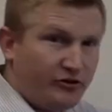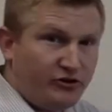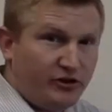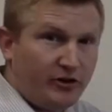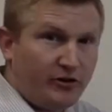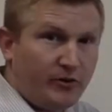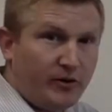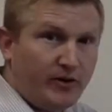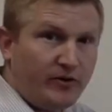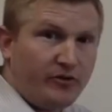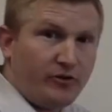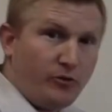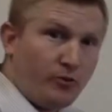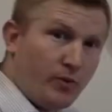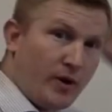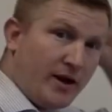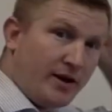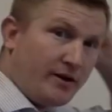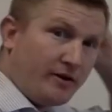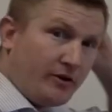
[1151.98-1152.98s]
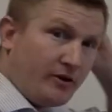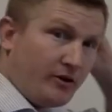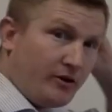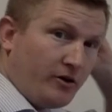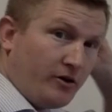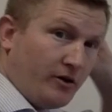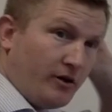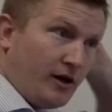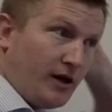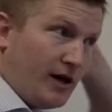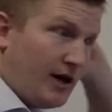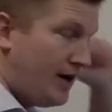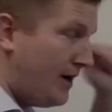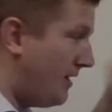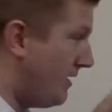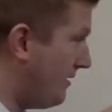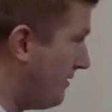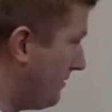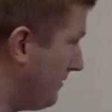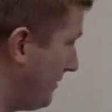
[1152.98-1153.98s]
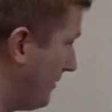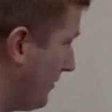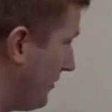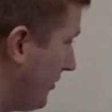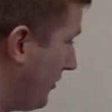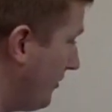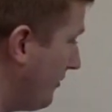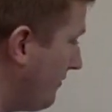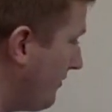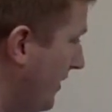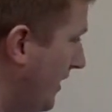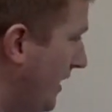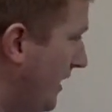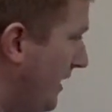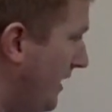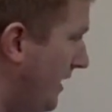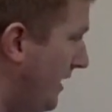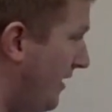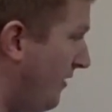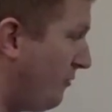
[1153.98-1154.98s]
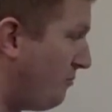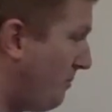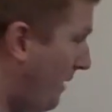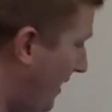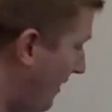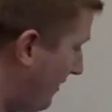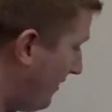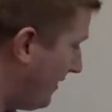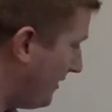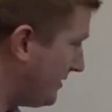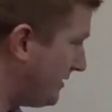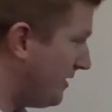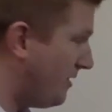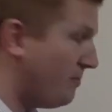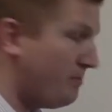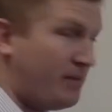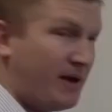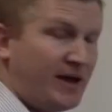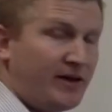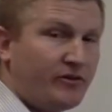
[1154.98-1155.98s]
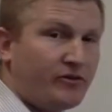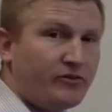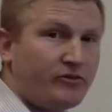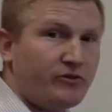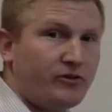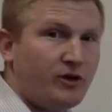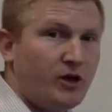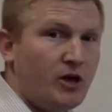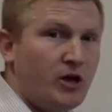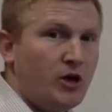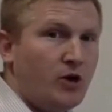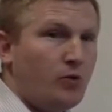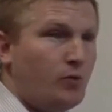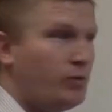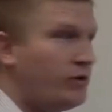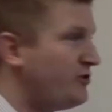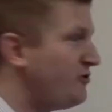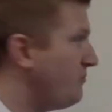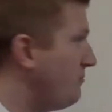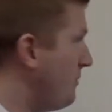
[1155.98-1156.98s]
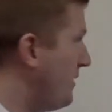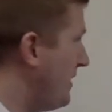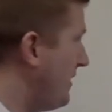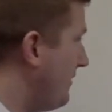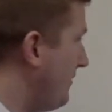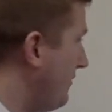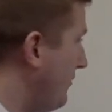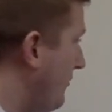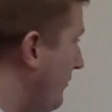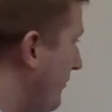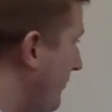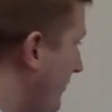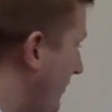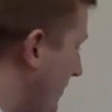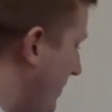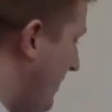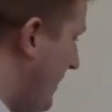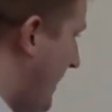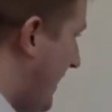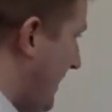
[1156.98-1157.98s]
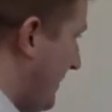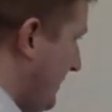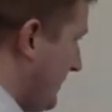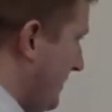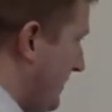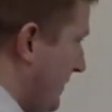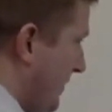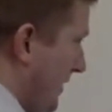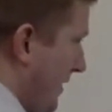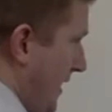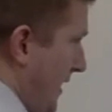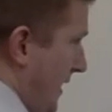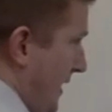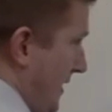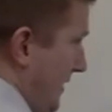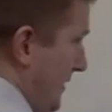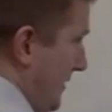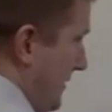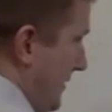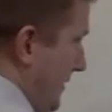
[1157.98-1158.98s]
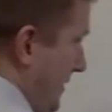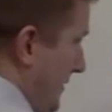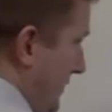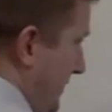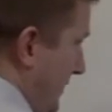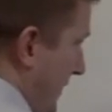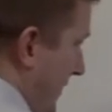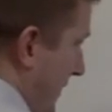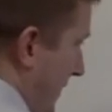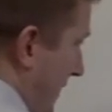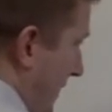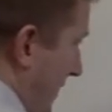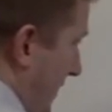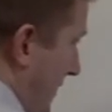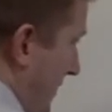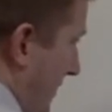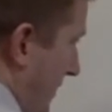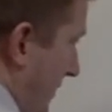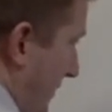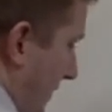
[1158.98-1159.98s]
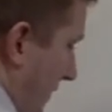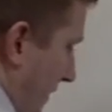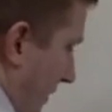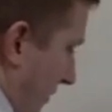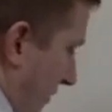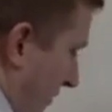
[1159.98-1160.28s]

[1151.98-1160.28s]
generates the red curve is parallel to the base, which means that DE is